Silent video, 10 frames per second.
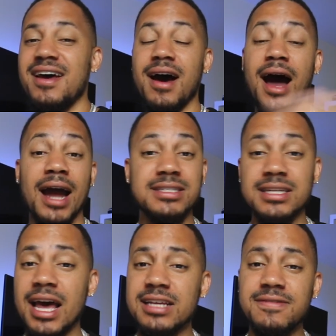All right,
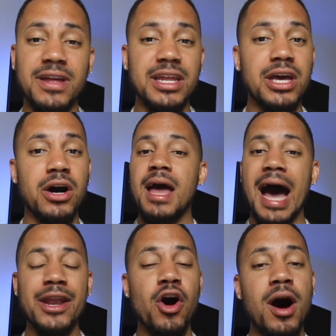today's video,
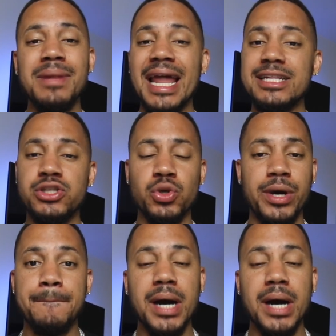I know I'm late to it,